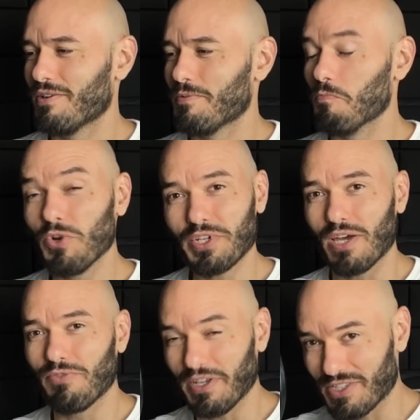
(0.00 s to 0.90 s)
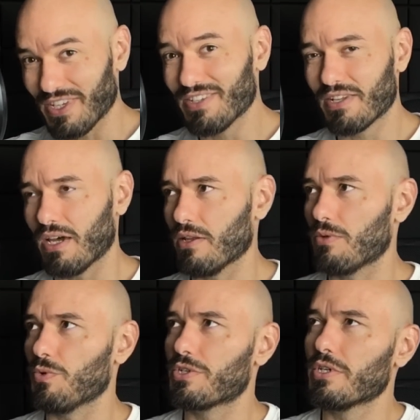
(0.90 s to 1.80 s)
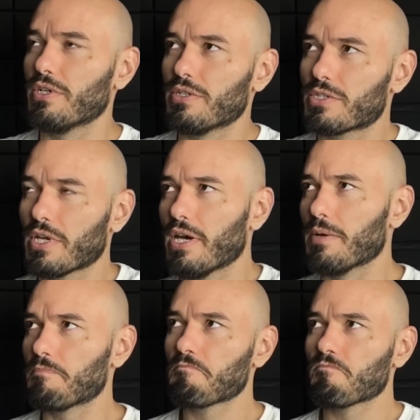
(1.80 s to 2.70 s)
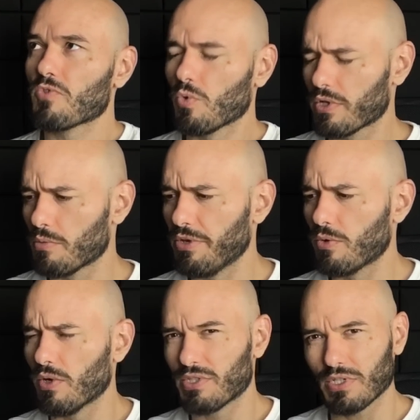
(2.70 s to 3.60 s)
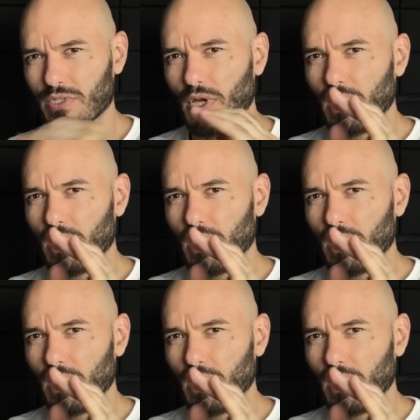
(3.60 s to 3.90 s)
Muay Thai fights in Thailand, which is one of the big ones is